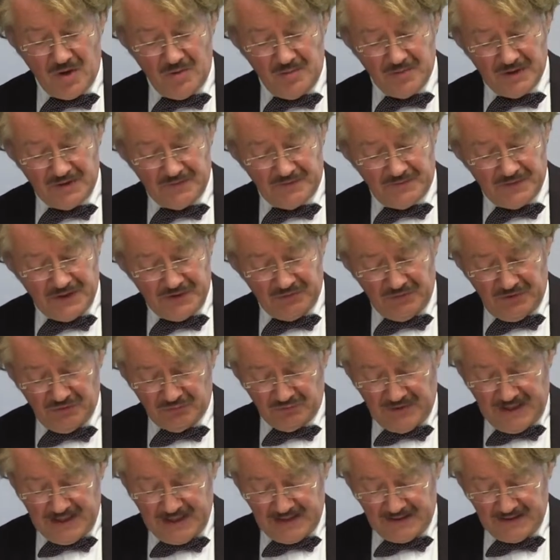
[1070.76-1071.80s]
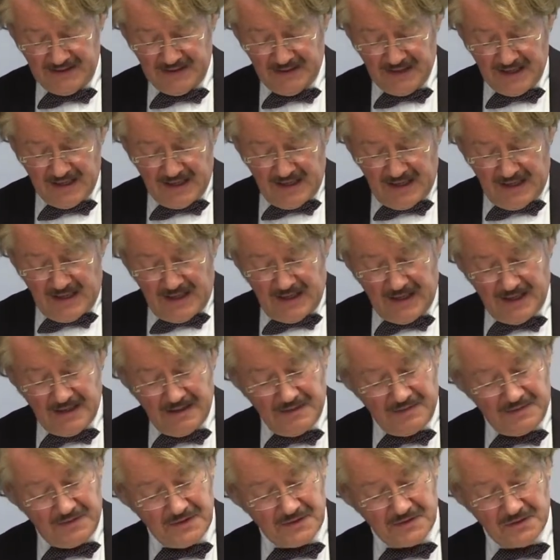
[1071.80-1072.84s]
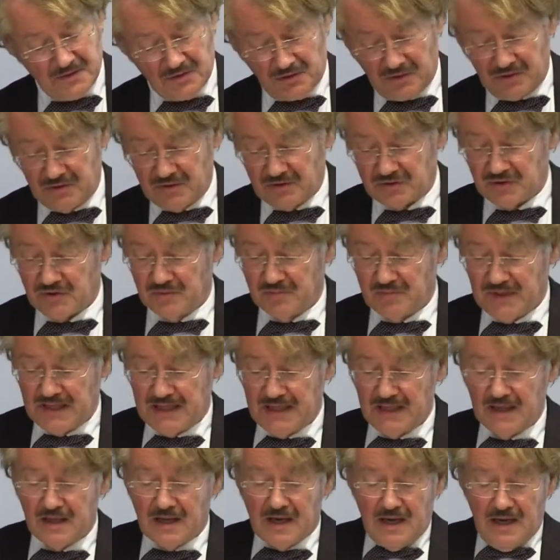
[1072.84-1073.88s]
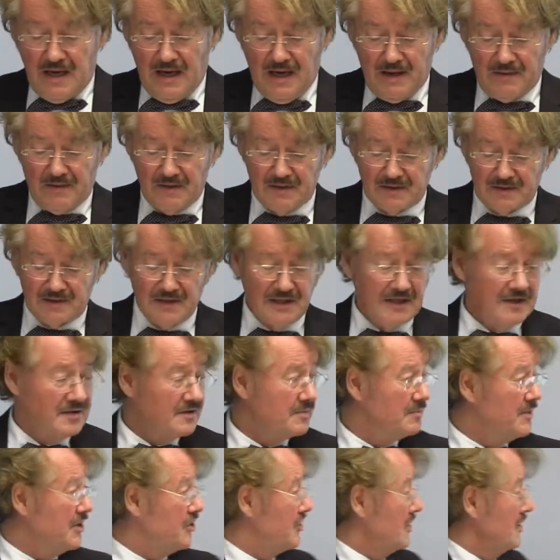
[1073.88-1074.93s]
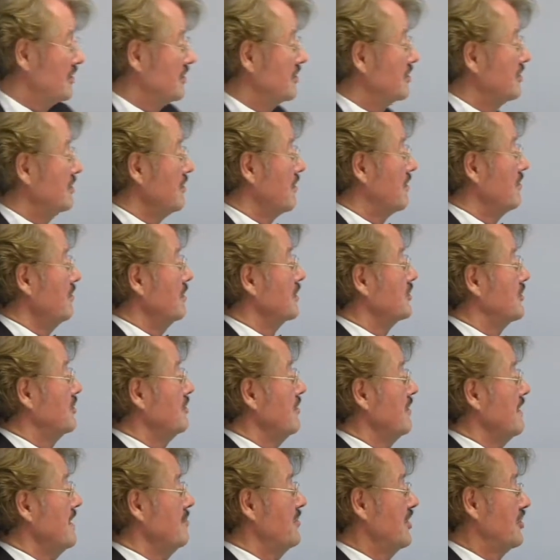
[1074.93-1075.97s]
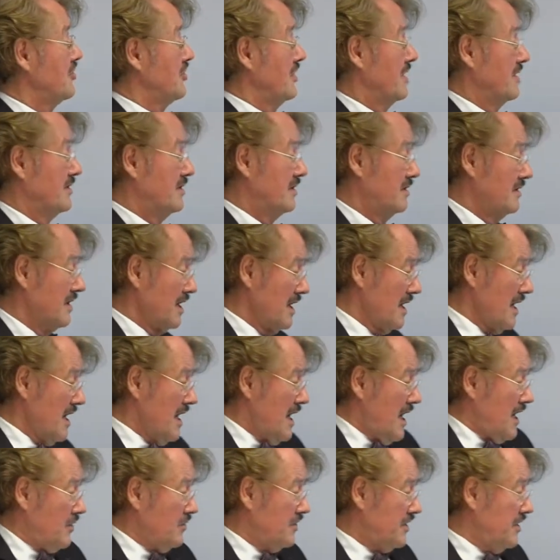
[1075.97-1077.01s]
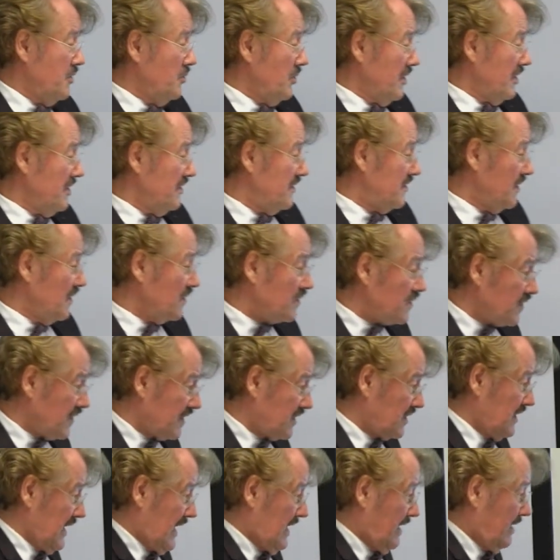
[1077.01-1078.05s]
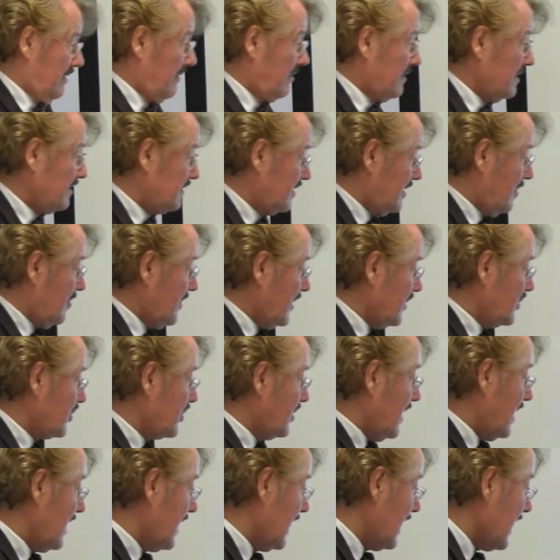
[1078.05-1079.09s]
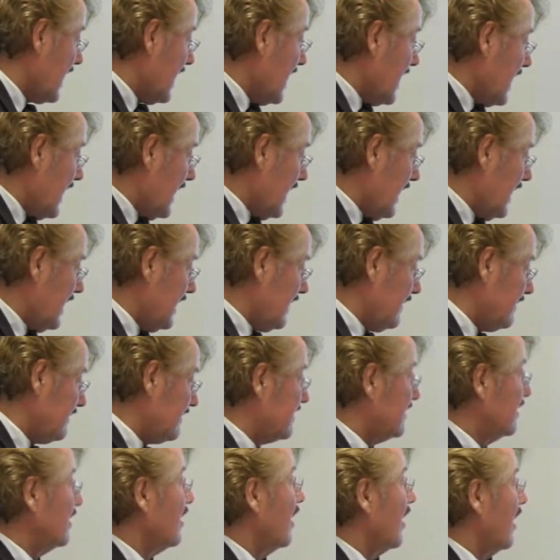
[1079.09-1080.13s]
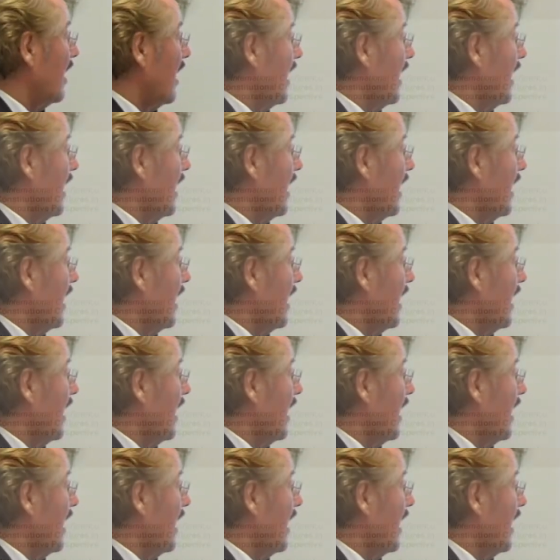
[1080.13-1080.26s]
the moment. Very rarely this occurred to me, and this leads me just to the images. You see what is interesting in this image is